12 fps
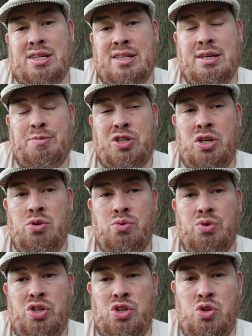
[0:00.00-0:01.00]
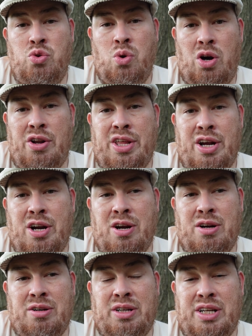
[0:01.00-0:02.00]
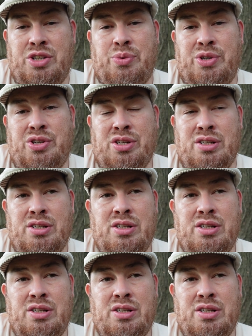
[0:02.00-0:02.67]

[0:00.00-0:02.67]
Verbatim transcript: It's up to you. You are their intuition.